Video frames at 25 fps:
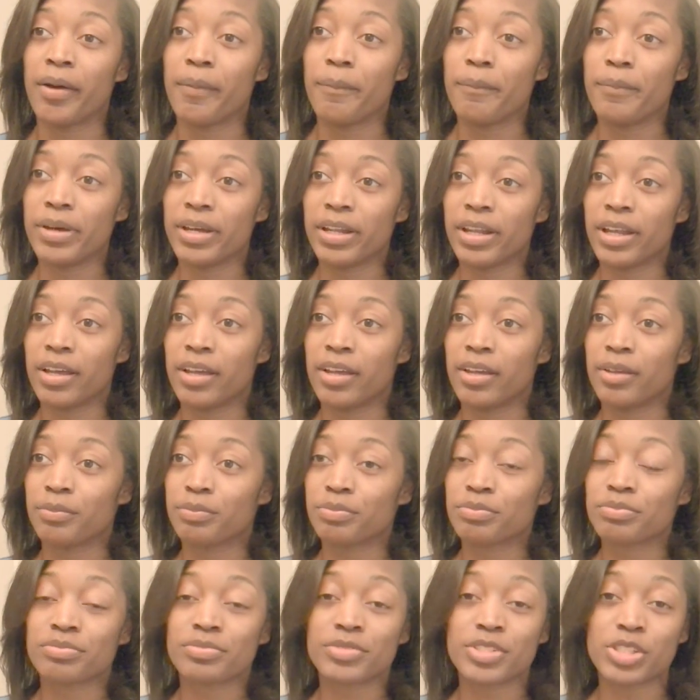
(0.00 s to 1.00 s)

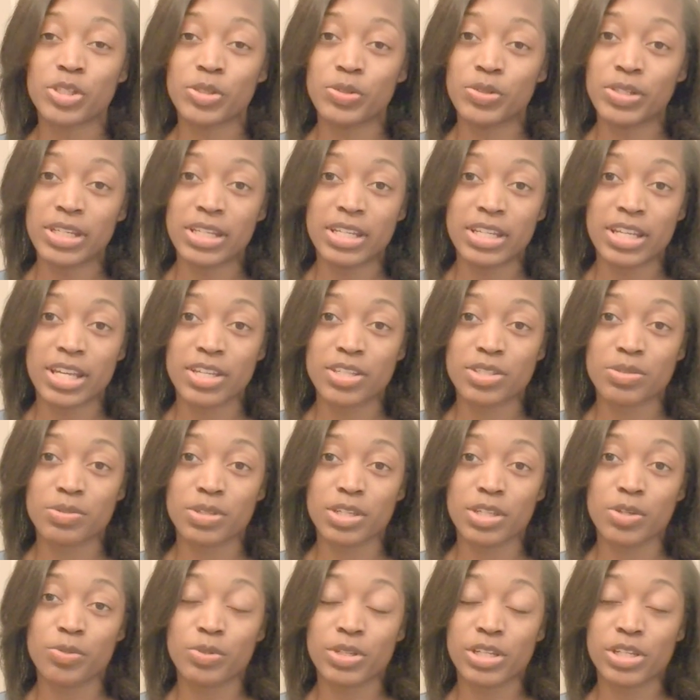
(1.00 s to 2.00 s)
But tune in next
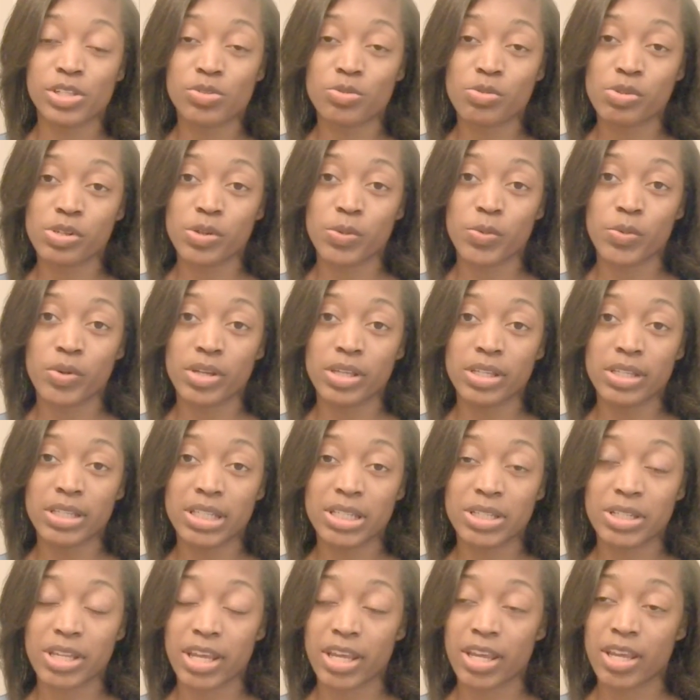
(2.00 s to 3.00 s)
week, week 21,
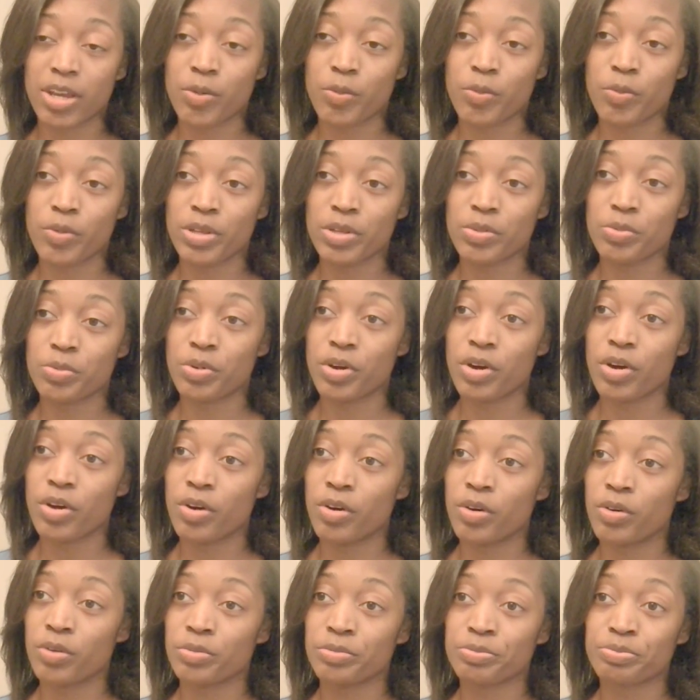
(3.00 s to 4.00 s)
and we
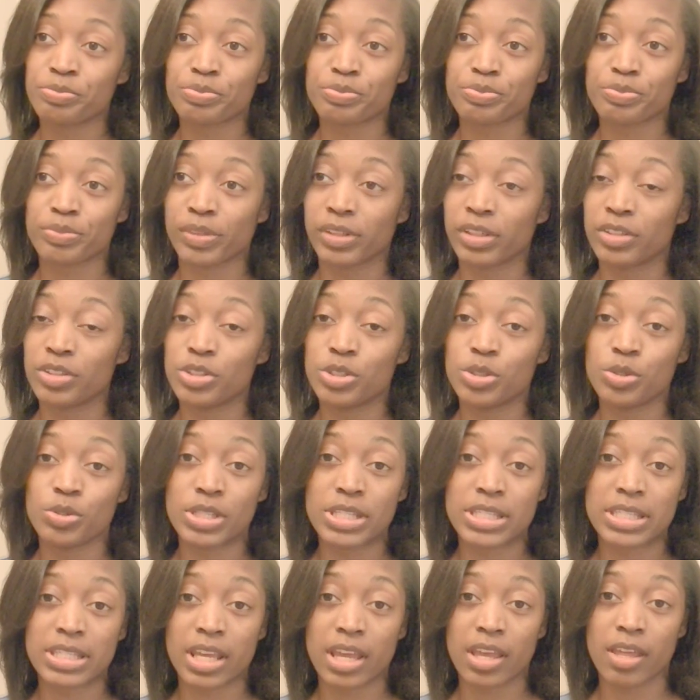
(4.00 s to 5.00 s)
will do
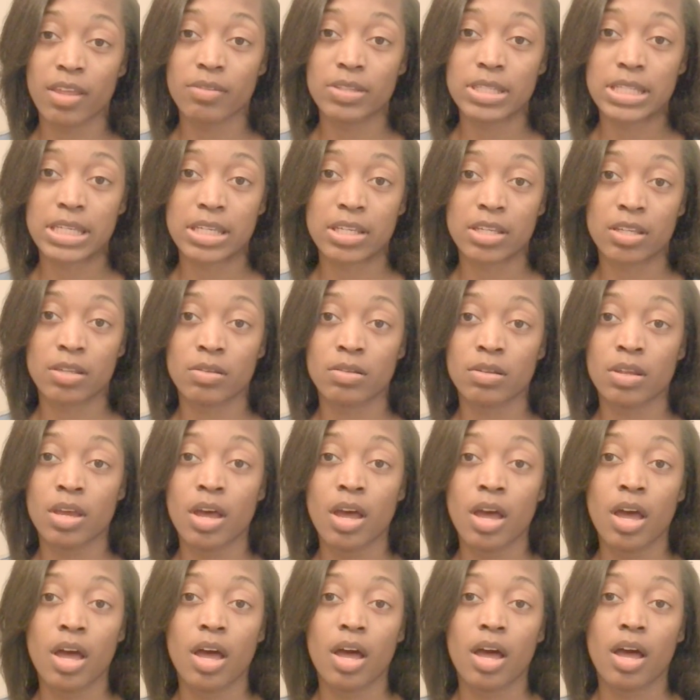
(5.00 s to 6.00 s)
this countdown
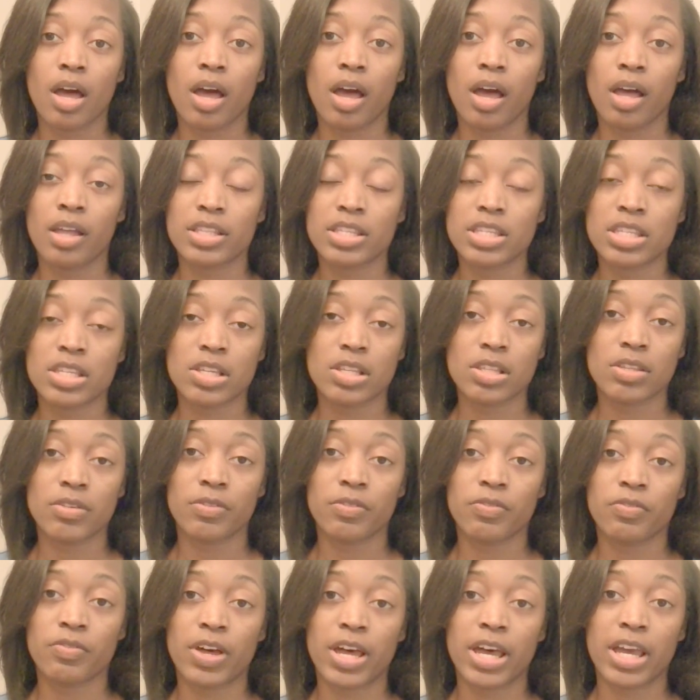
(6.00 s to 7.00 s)
until the
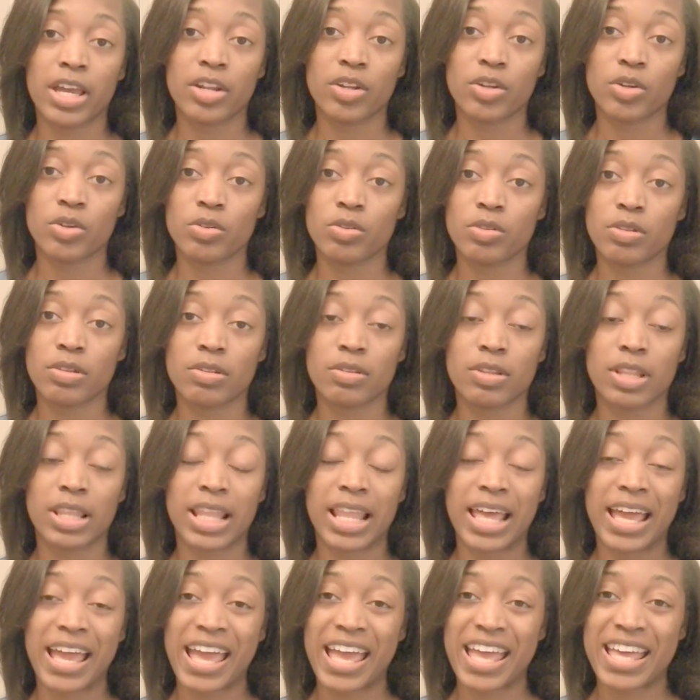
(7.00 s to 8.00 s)
final
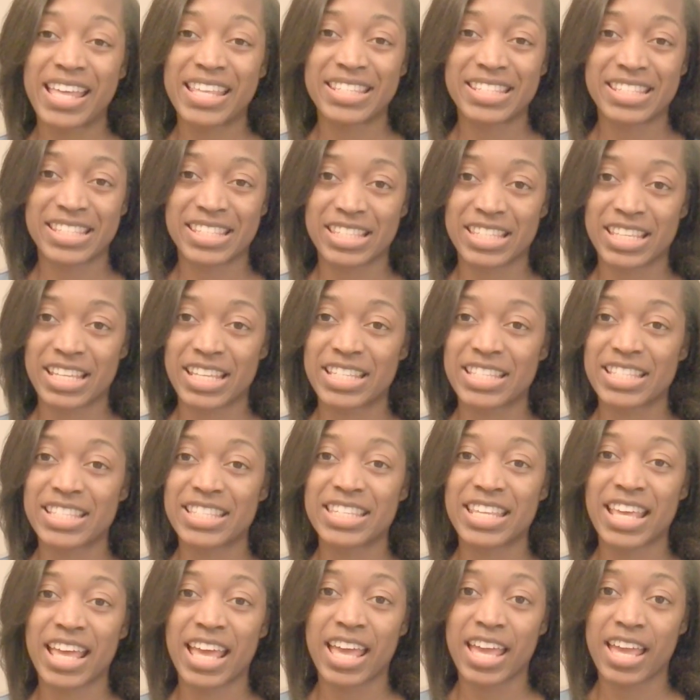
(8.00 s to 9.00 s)
last
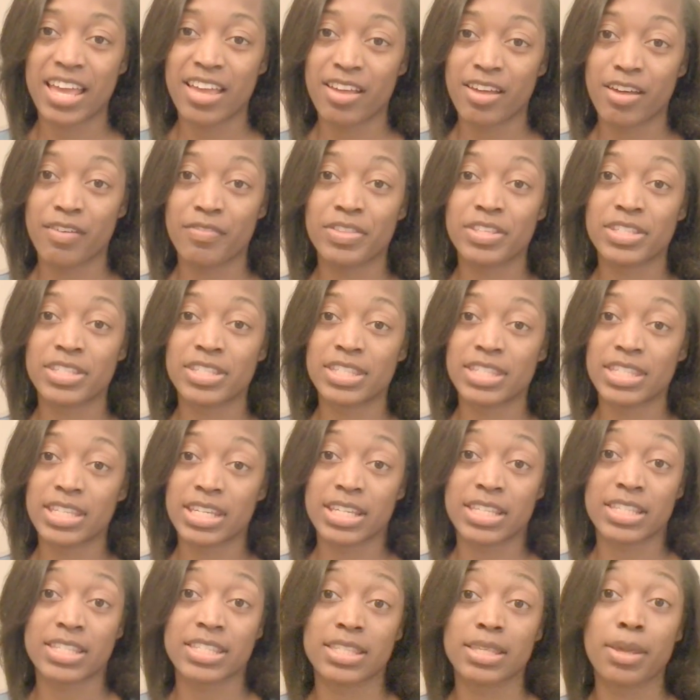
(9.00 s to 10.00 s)
day of the
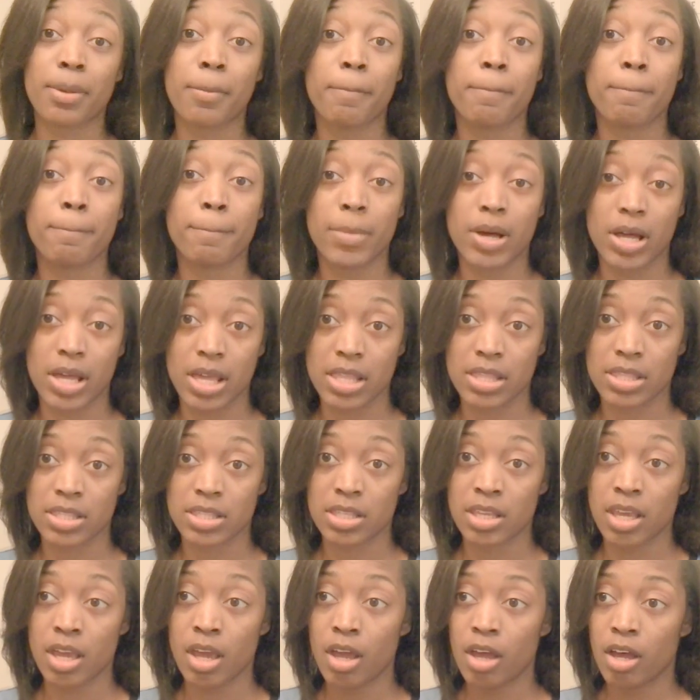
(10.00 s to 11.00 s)
6
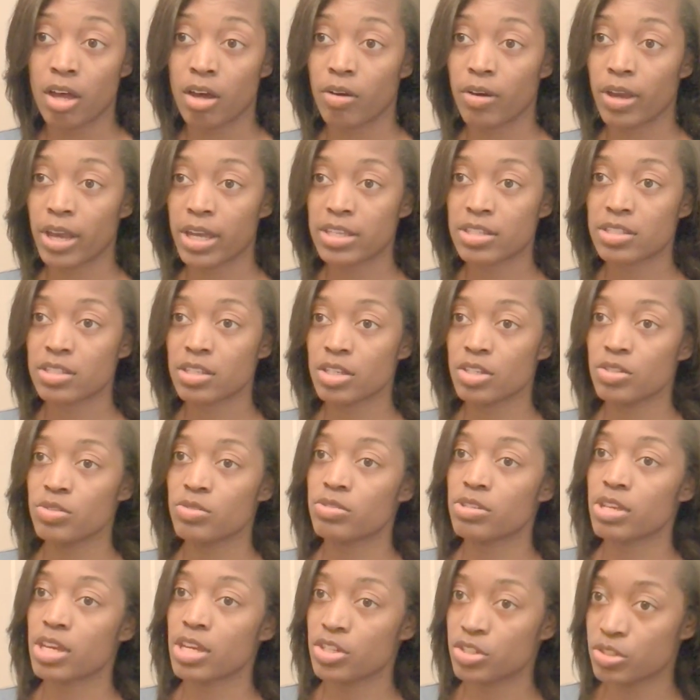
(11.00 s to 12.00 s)
months. Okay, so
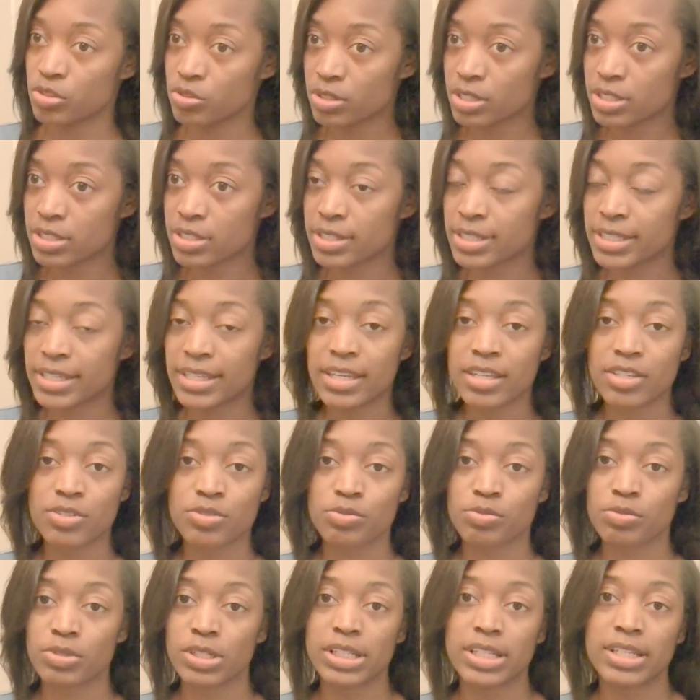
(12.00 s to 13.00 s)
as you can see,
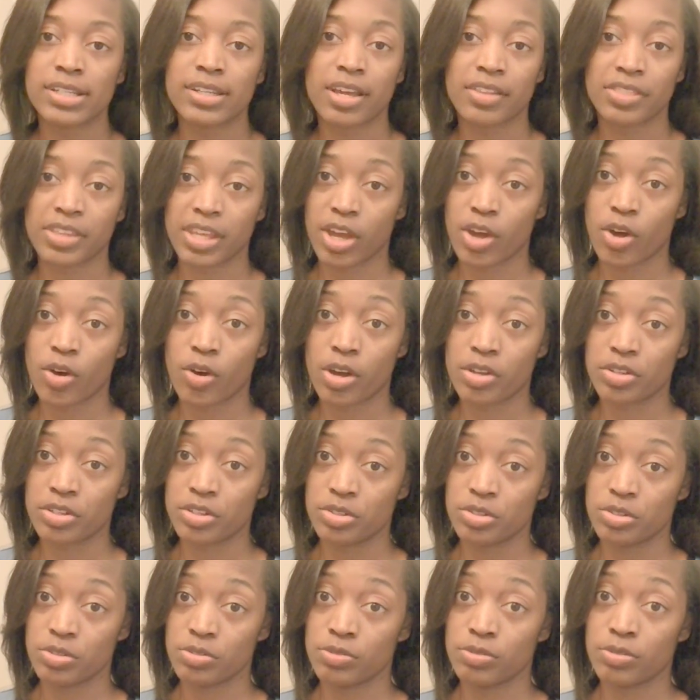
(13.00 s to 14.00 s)
it's really not that hard to
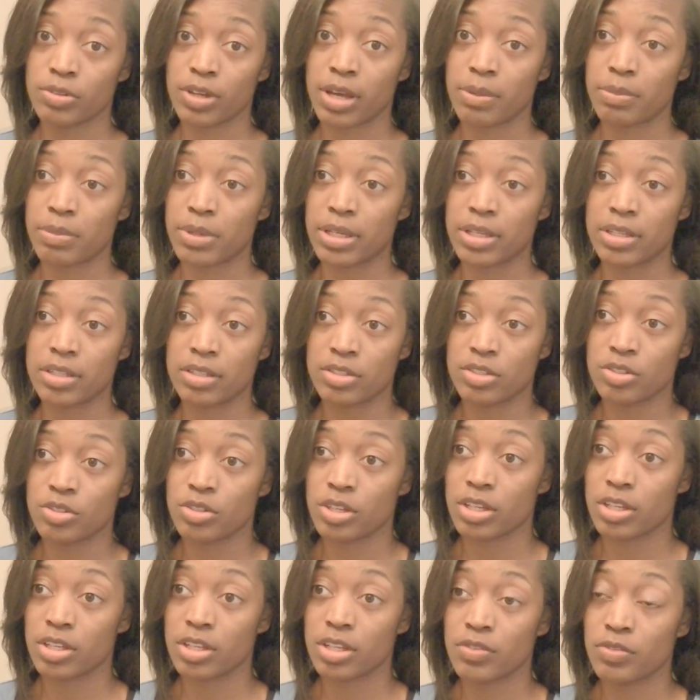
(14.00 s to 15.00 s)
do. I
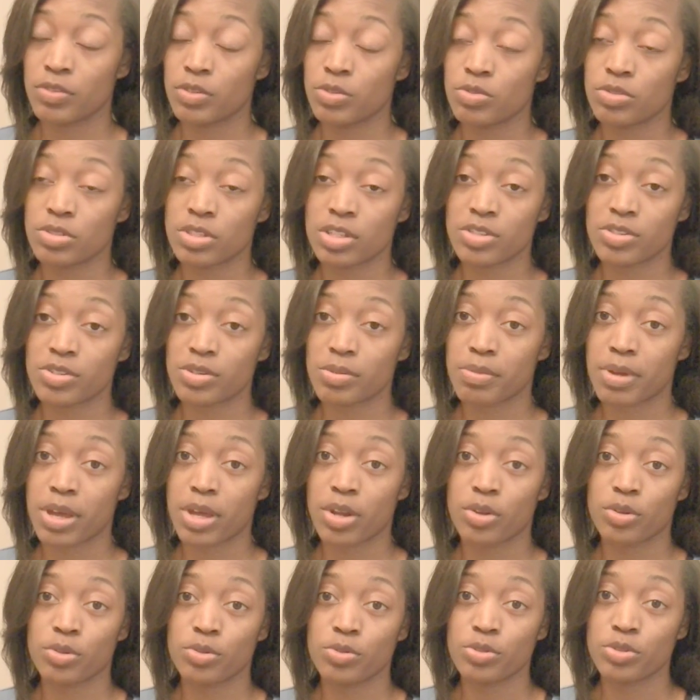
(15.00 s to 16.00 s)
mean, if you set your
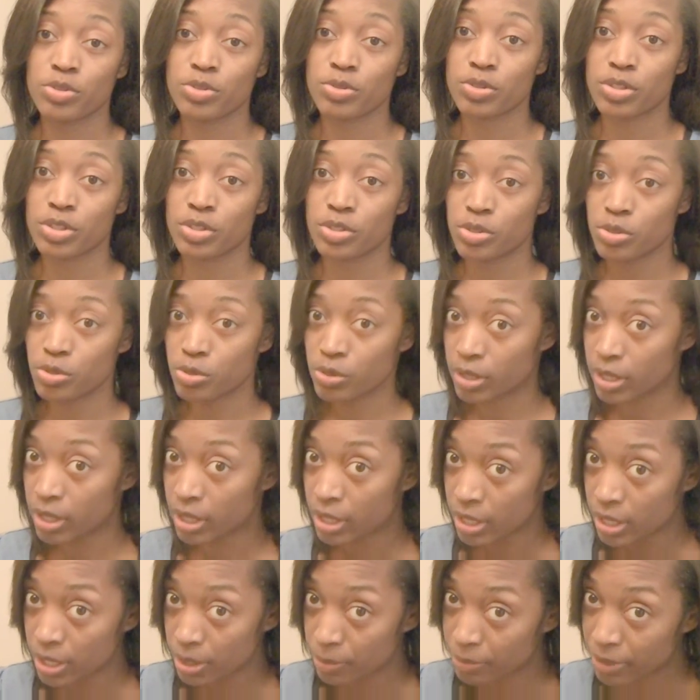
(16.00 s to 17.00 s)
mind to do it, you can do it.
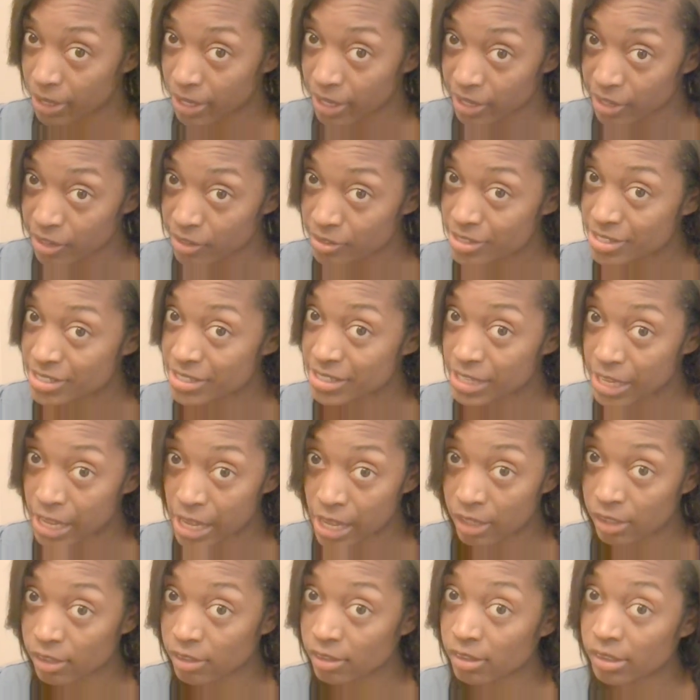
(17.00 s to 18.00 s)
My hair does
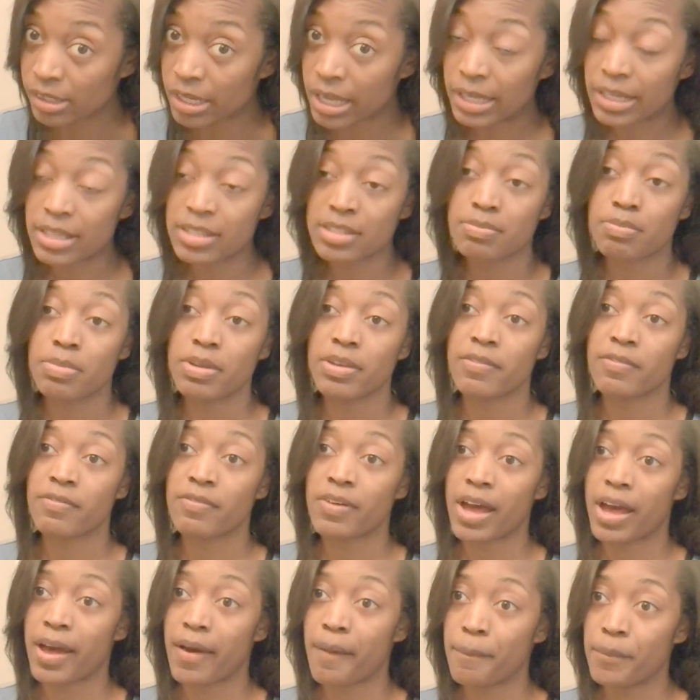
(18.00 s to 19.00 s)
not look like it's been
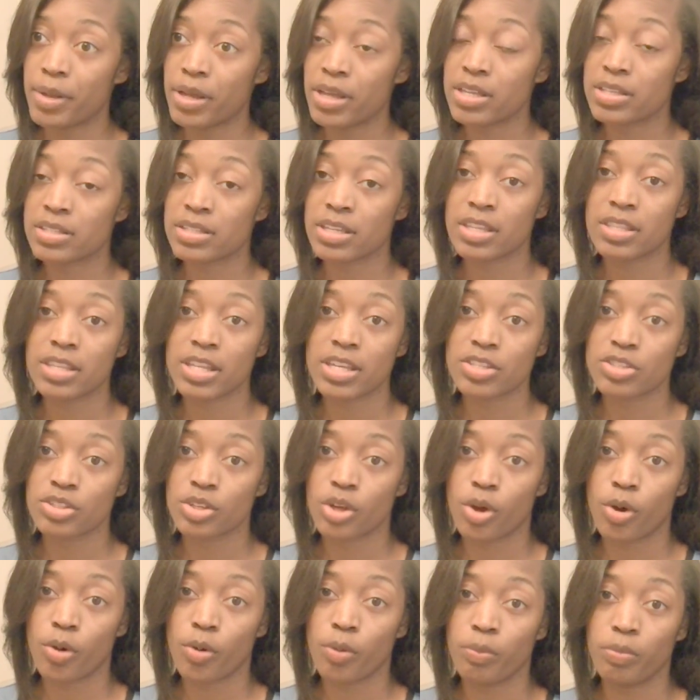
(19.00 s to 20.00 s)
5 months, and that's the
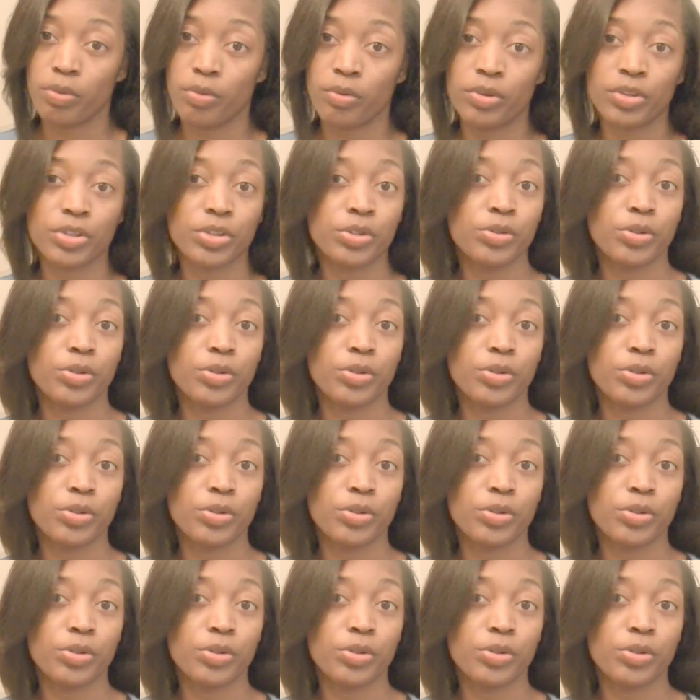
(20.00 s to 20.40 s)
whole point.